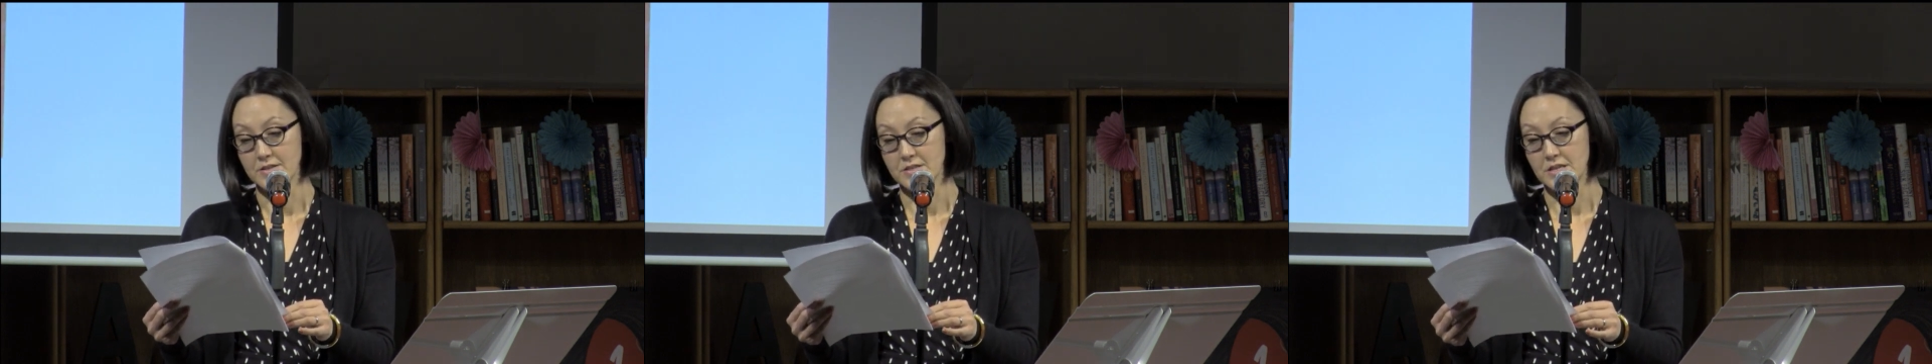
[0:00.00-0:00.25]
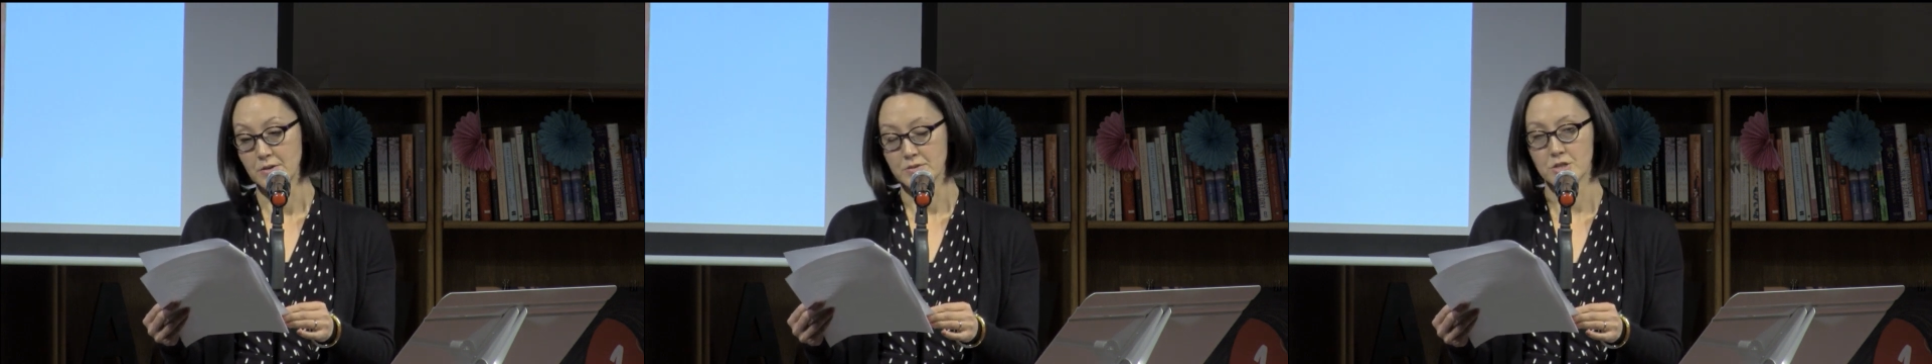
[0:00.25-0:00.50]

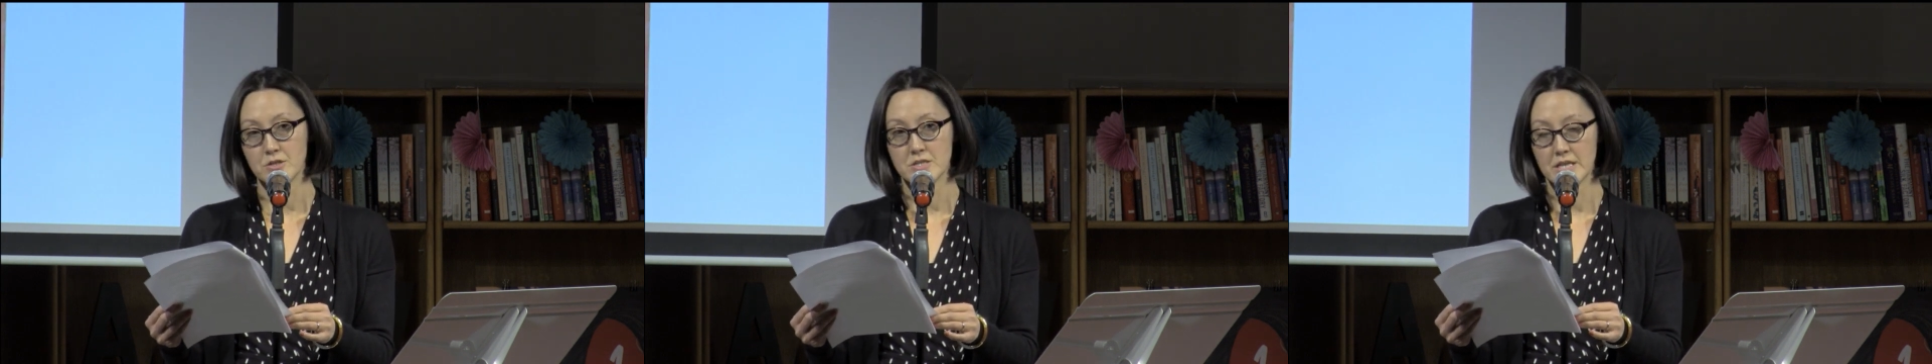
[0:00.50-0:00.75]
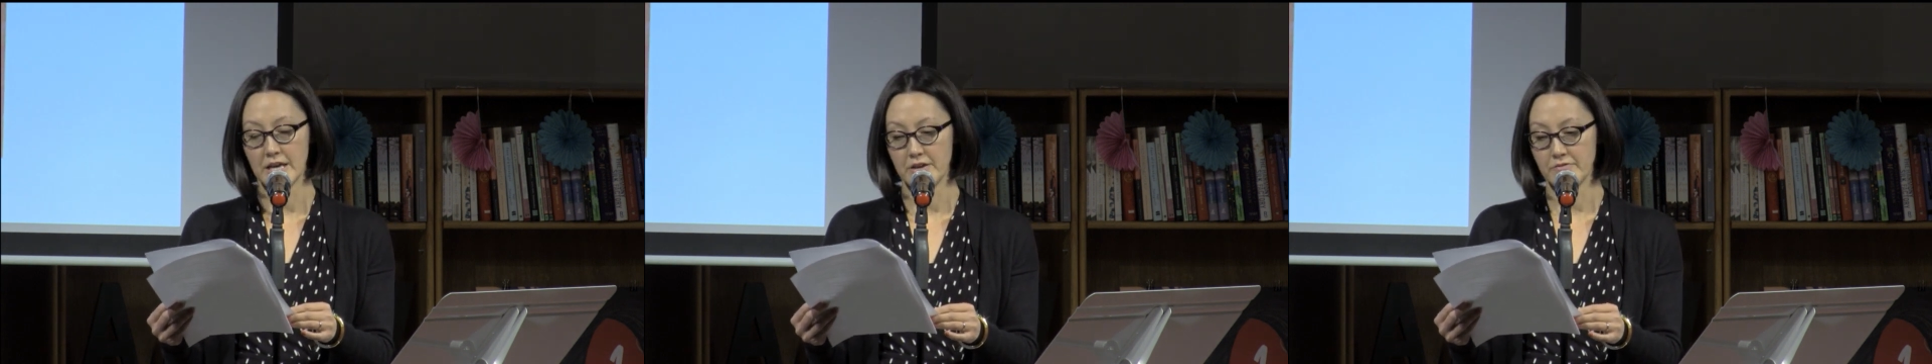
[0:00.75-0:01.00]
Seo
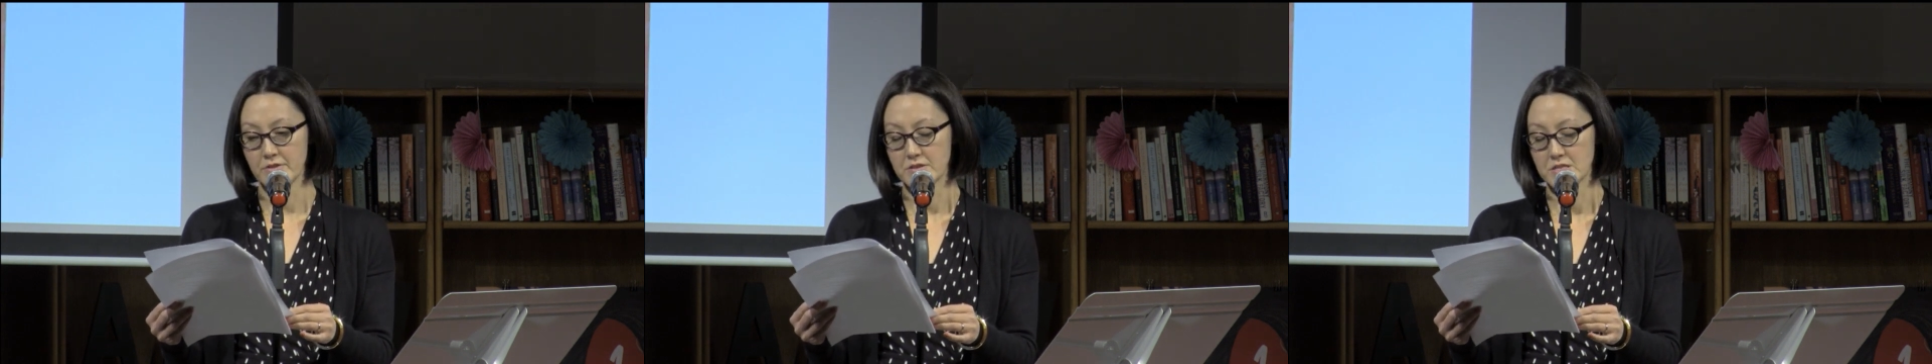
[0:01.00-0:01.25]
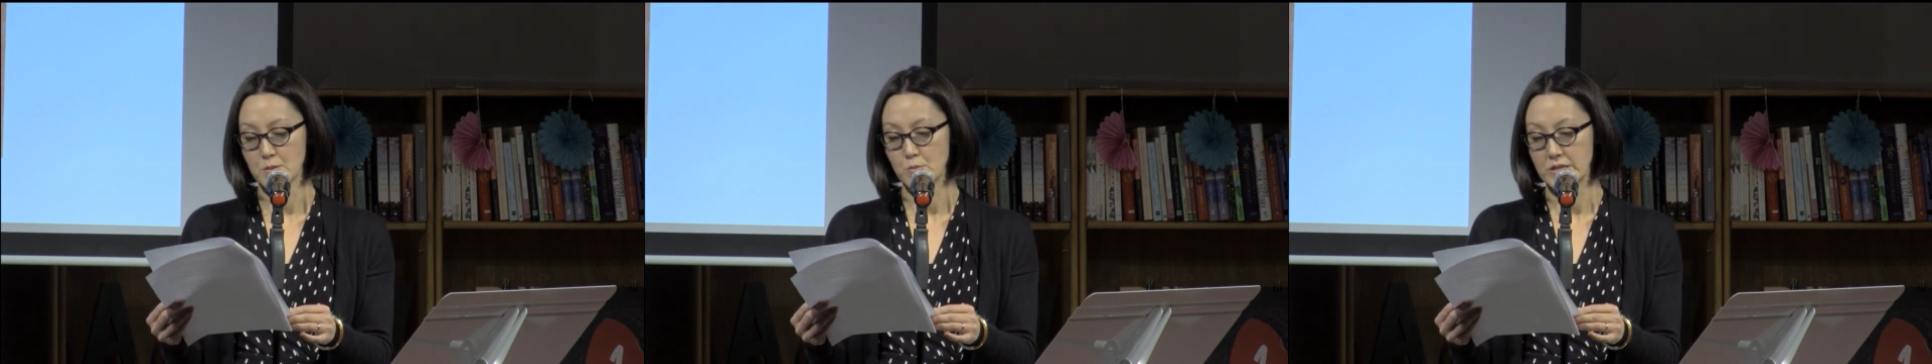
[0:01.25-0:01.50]
turned to head for
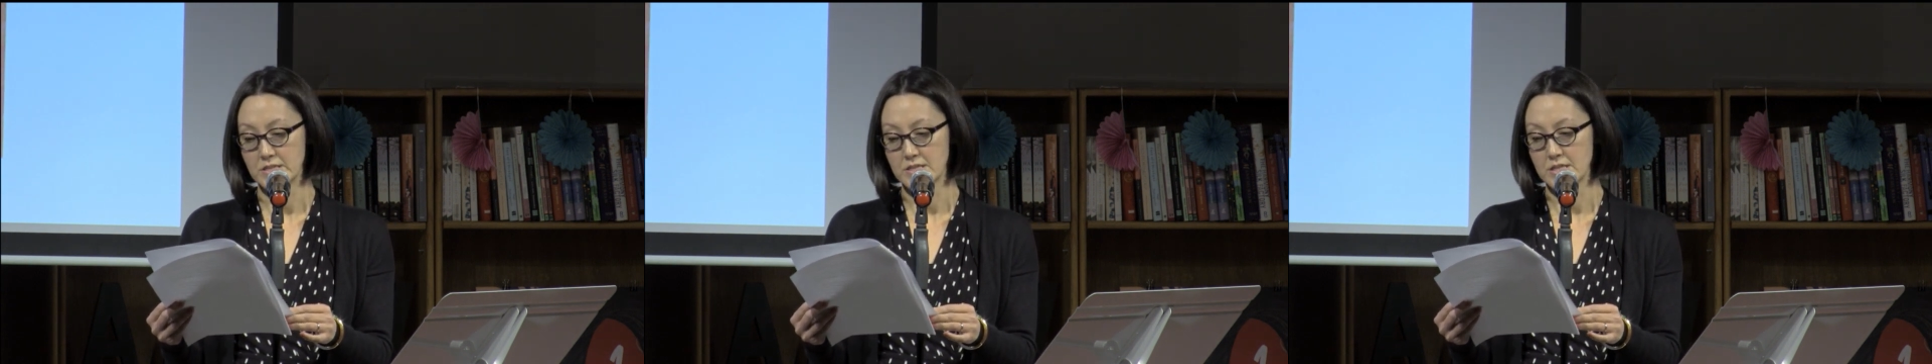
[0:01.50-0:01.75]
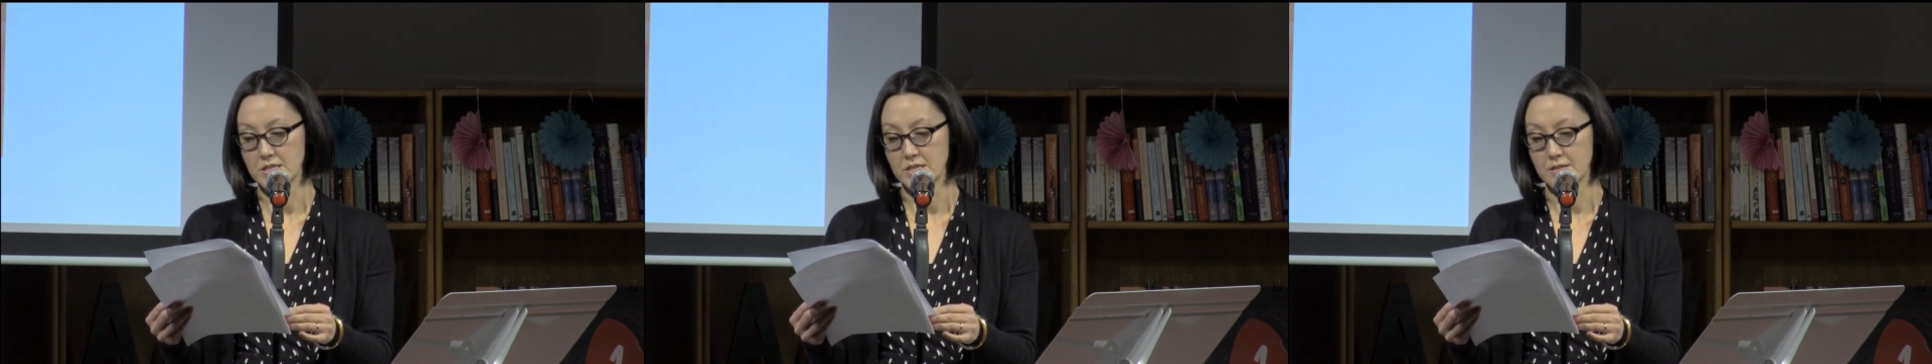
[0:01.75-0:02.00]
the subway
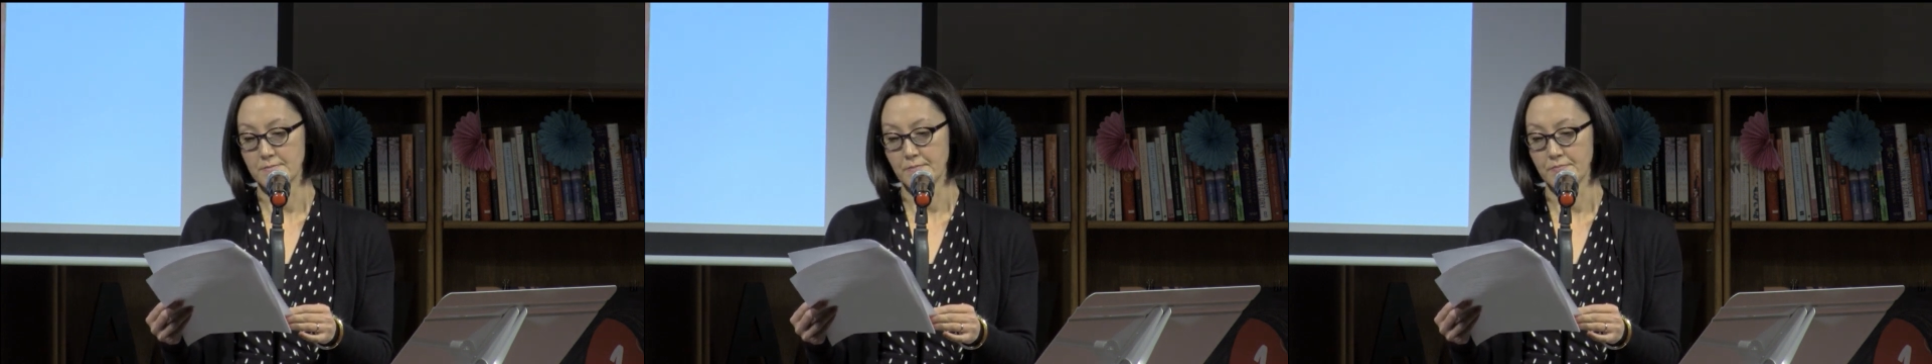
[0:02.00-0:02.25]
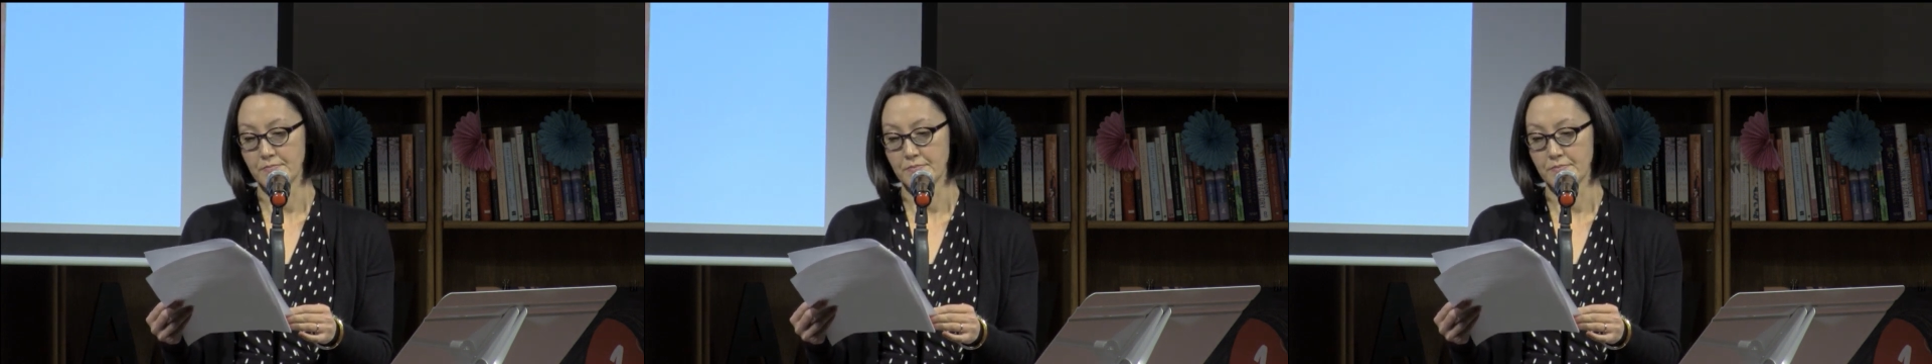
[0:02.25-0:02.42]
station.